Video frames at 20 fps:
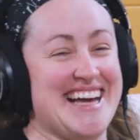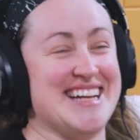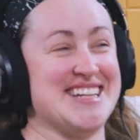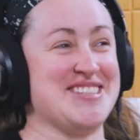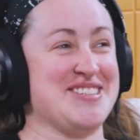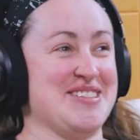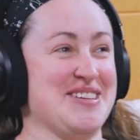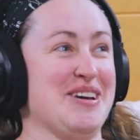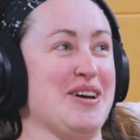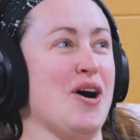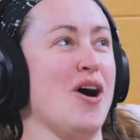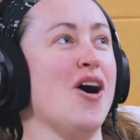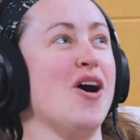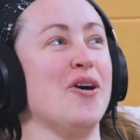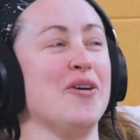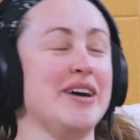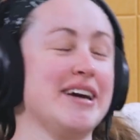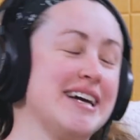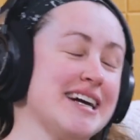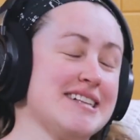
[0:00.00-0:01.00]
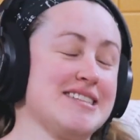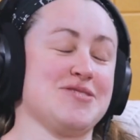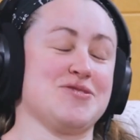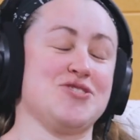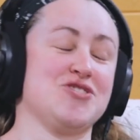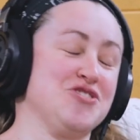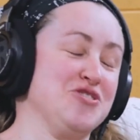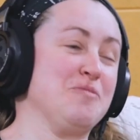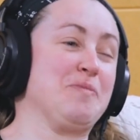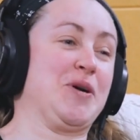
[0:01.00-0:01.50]
It gets
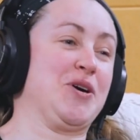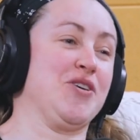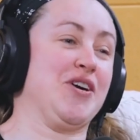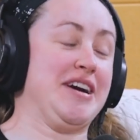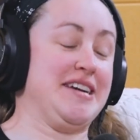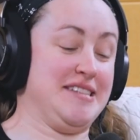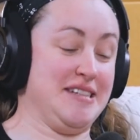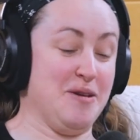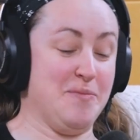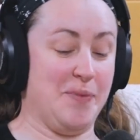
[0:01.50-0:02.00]
super crazy,